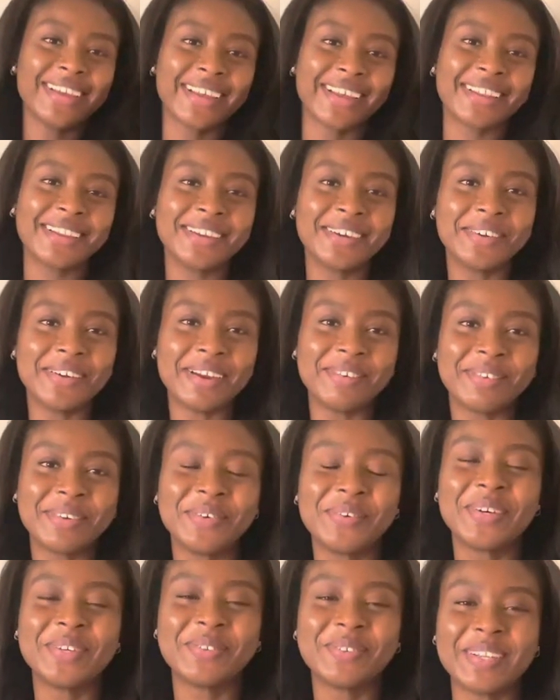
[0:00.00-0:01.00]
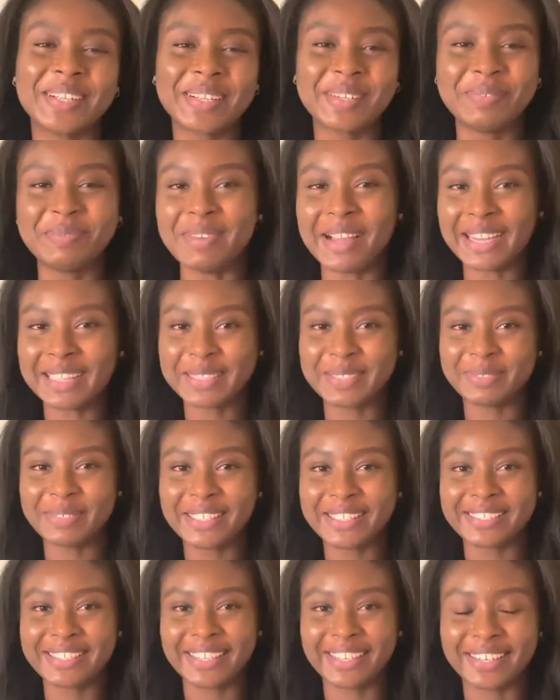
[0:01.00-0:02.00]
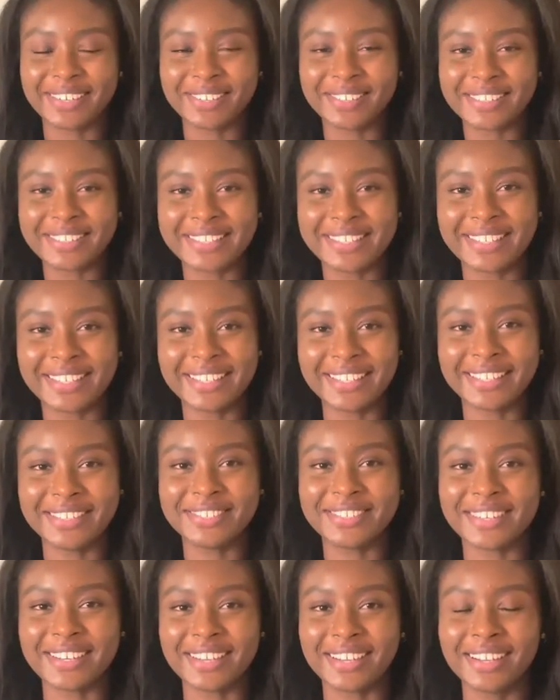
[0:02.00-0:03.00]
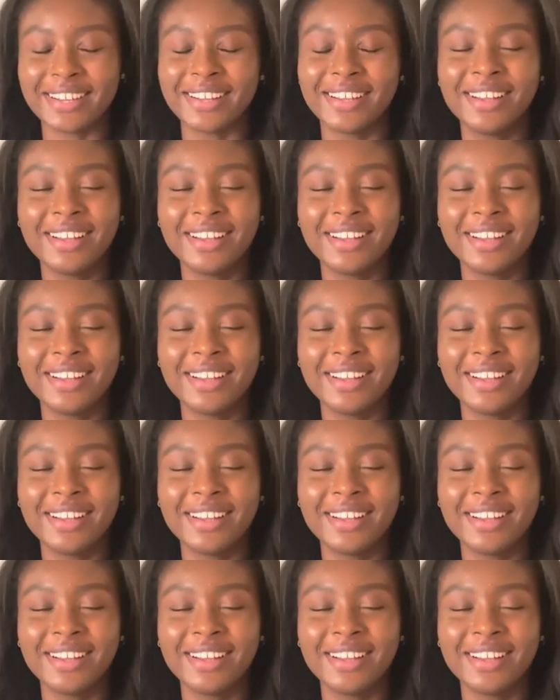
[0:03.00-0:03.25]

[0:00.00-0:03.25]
Hello everyone, welcome back to my channel, it's Khadija.